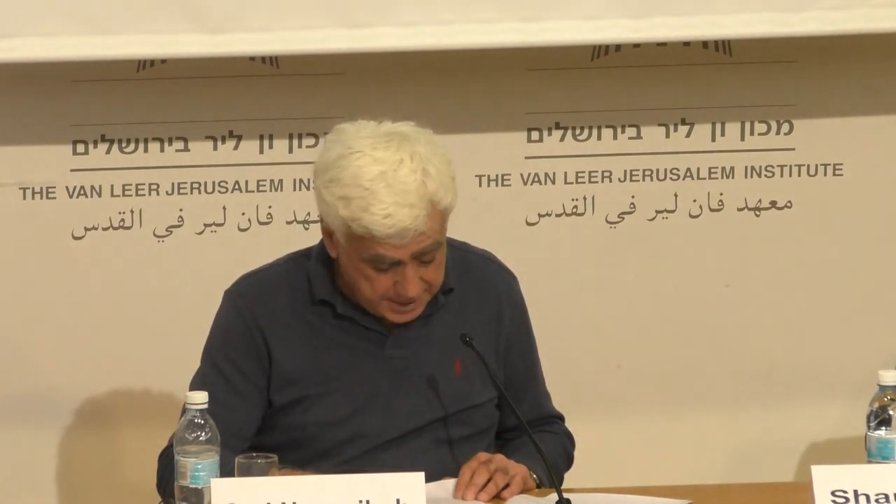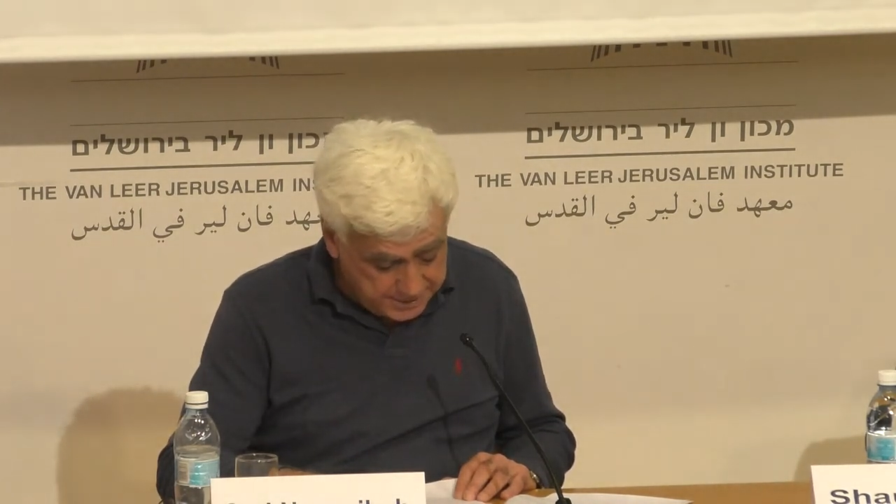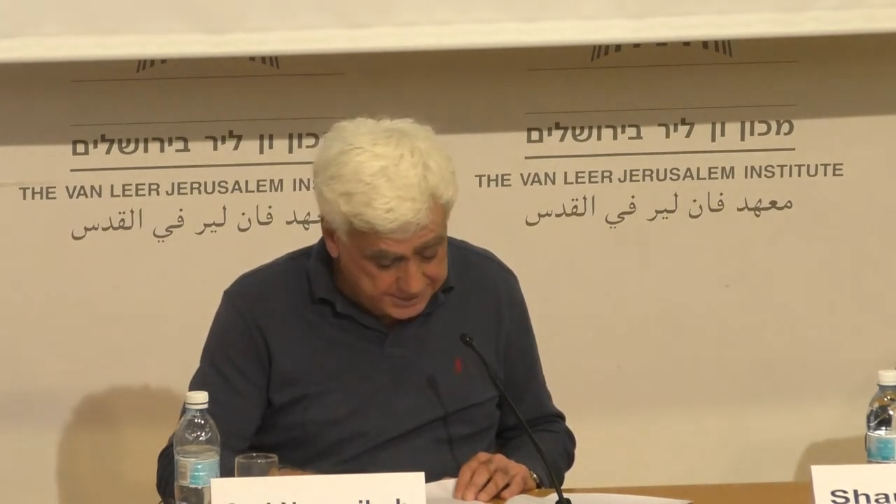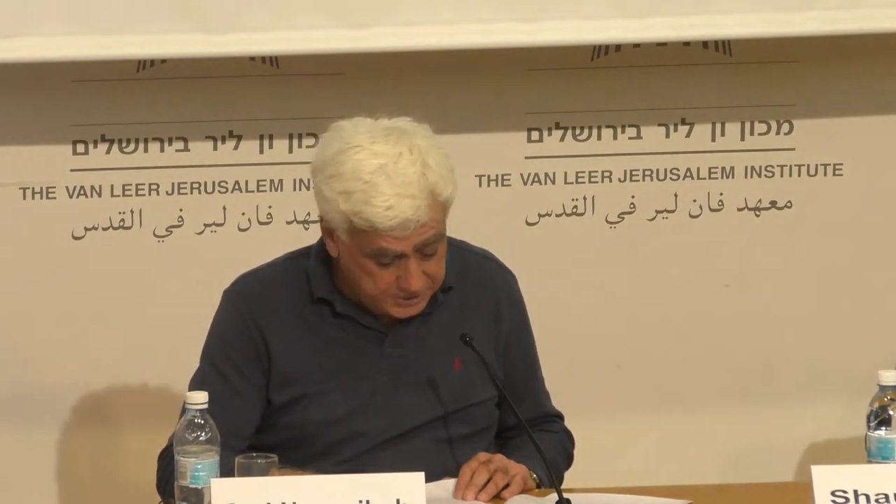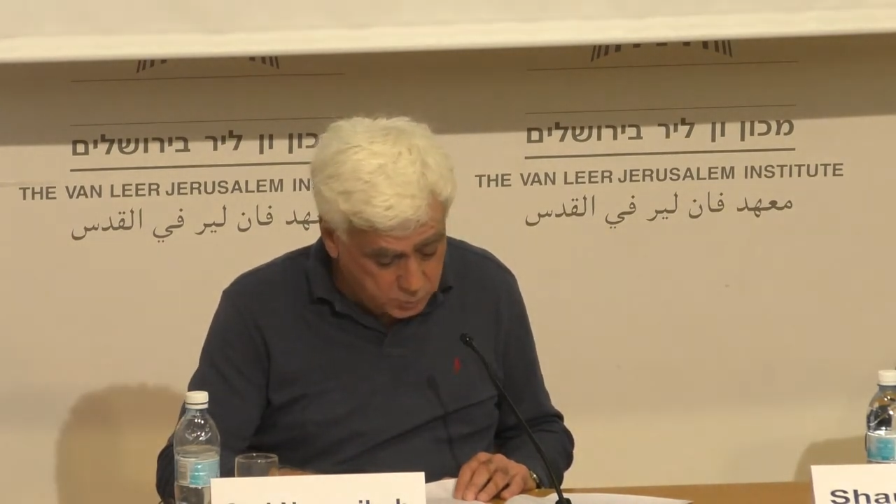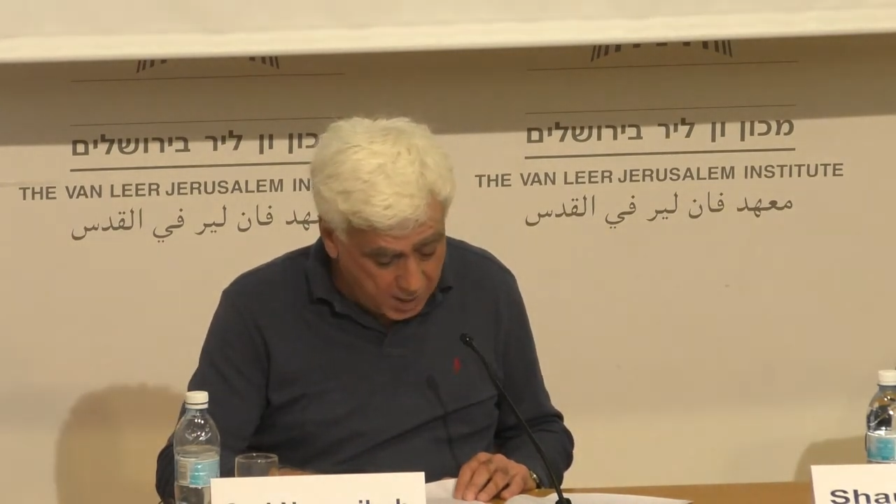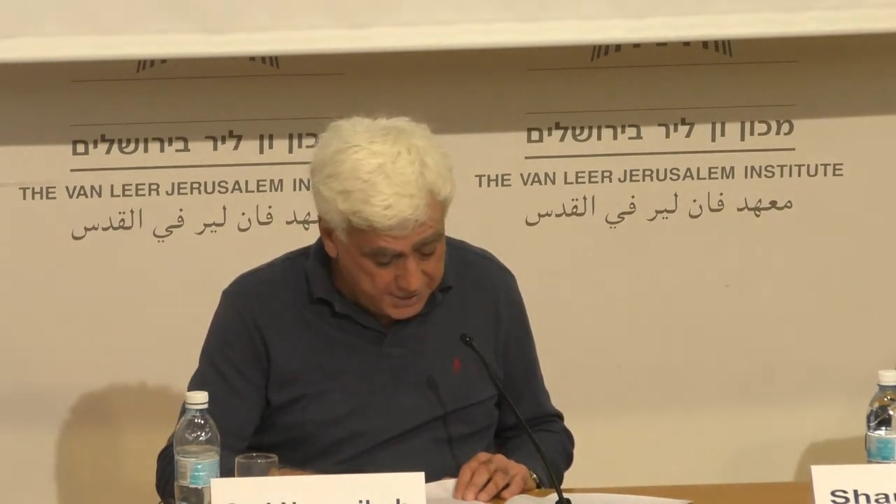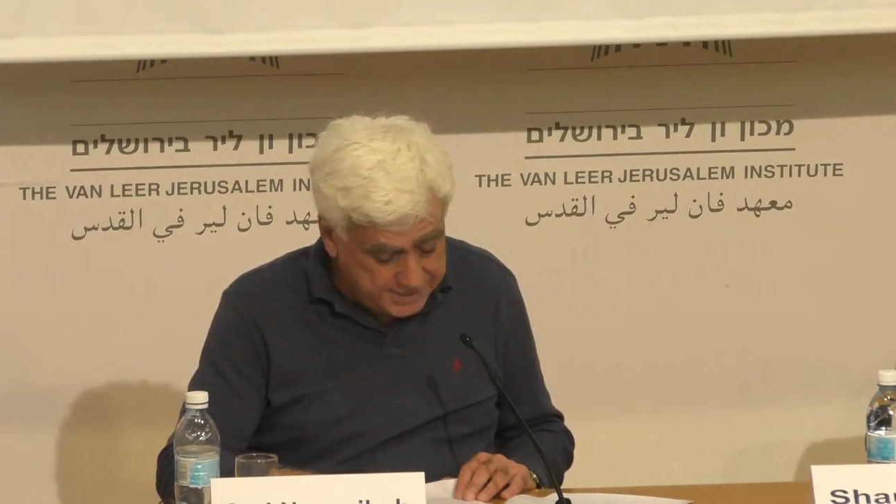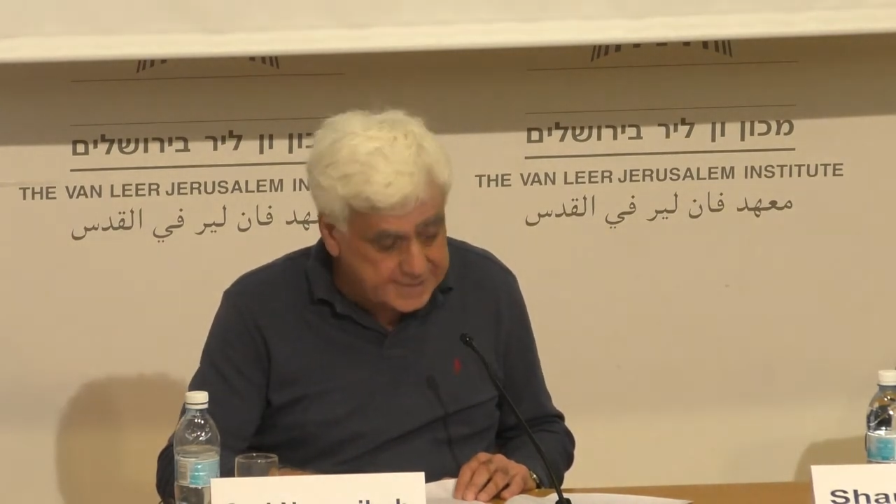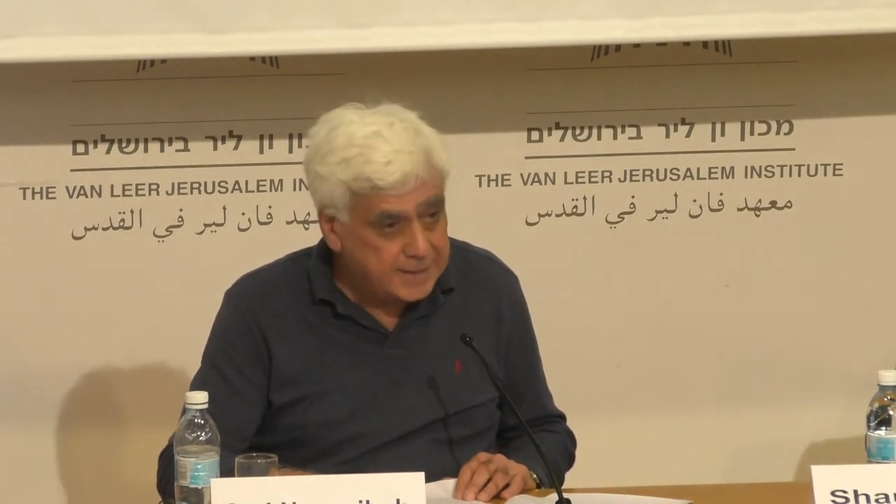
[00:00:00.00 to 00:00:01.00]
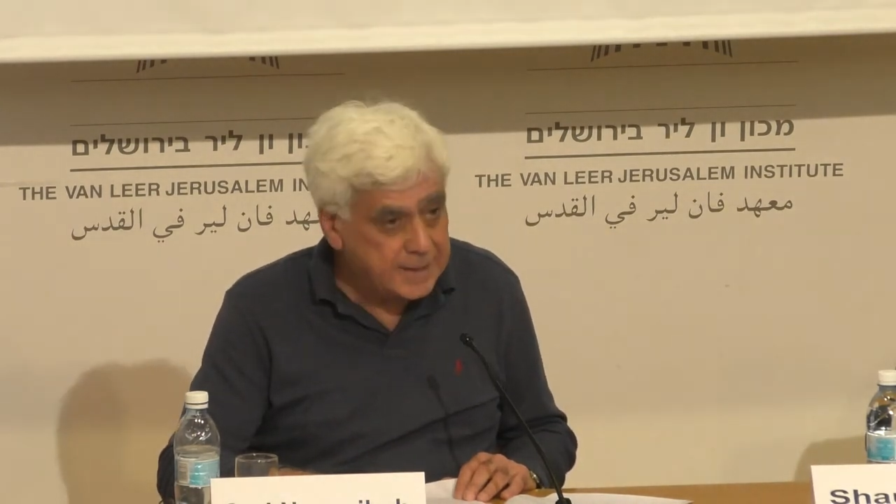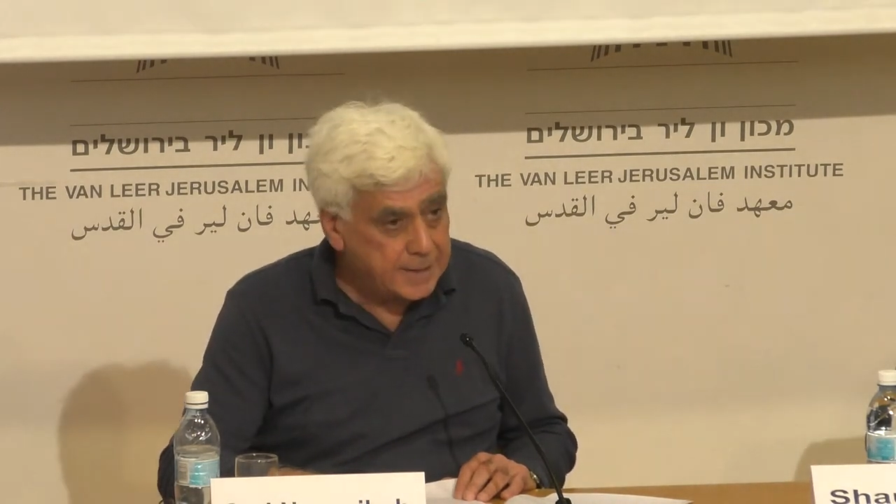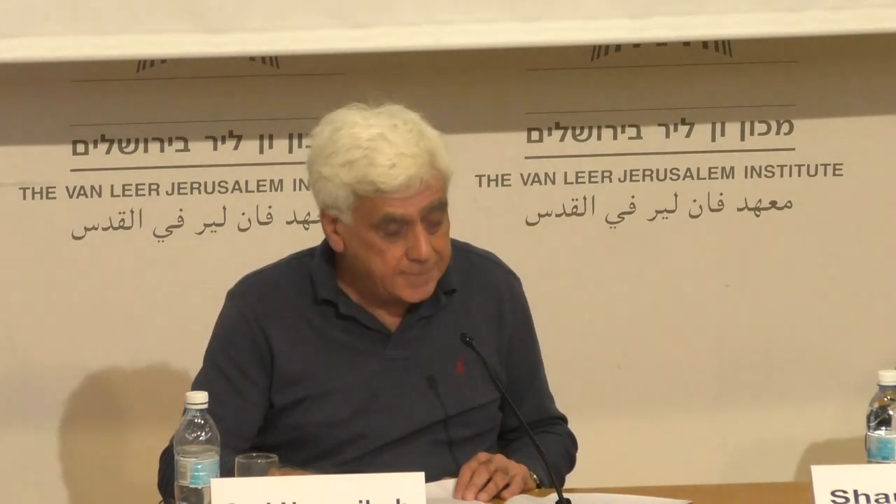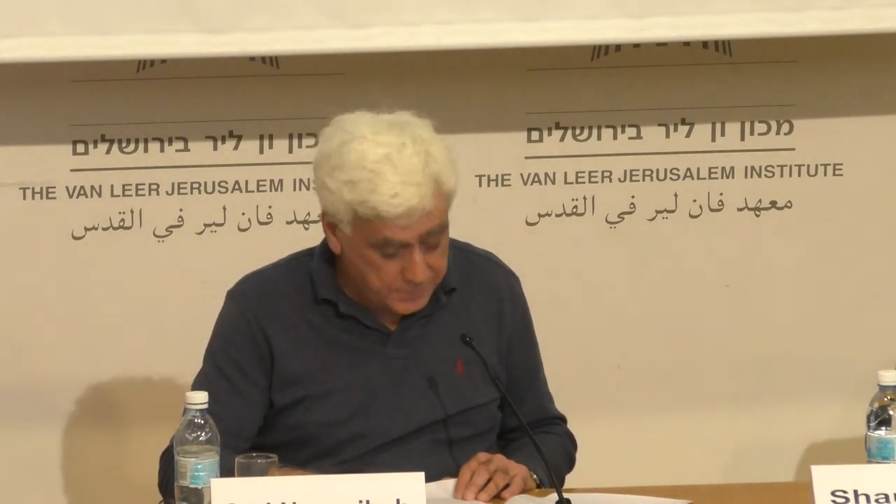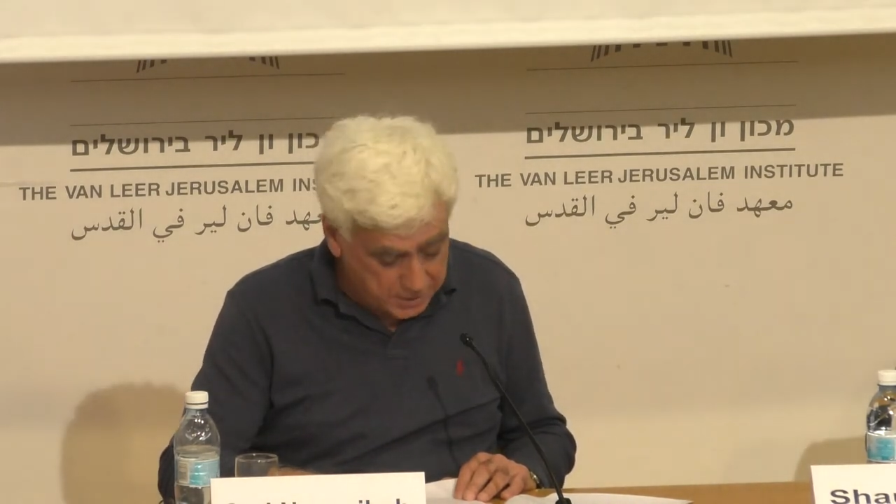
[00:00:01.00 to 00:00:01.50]
This is why the
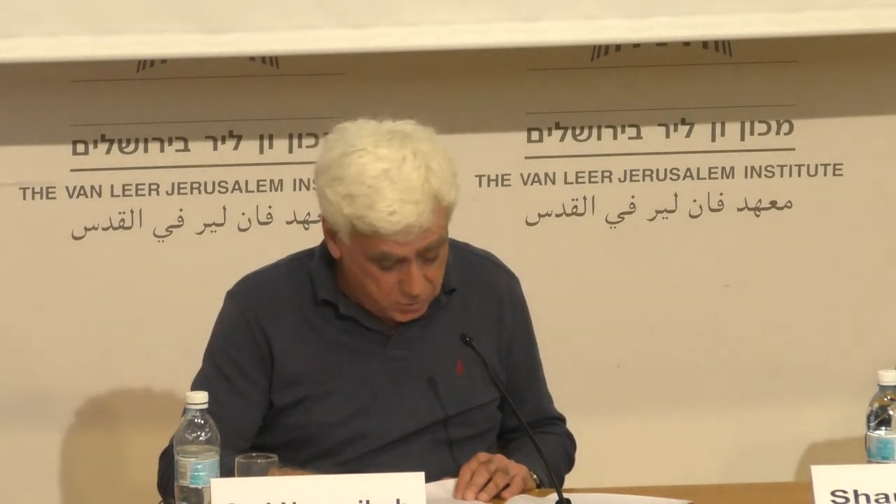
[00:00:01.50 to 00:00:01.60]
city,